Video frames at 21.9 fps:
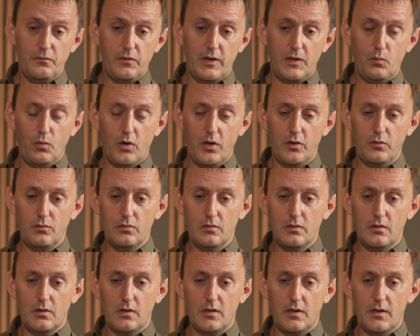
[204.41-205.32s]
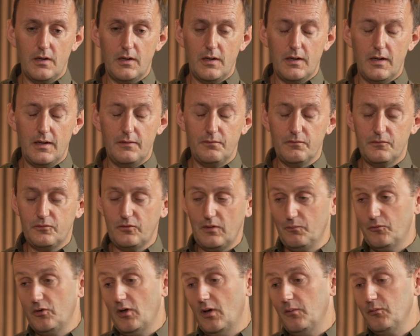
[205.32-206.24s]
They won't, and
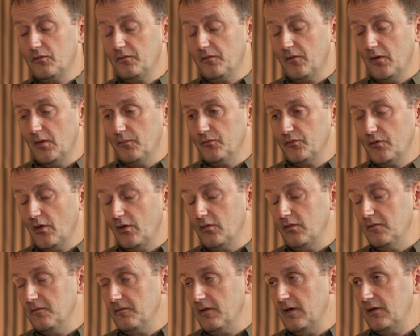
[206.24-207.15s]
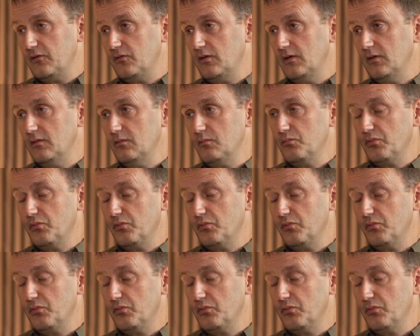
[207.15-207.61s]
sometimes firms don't invest in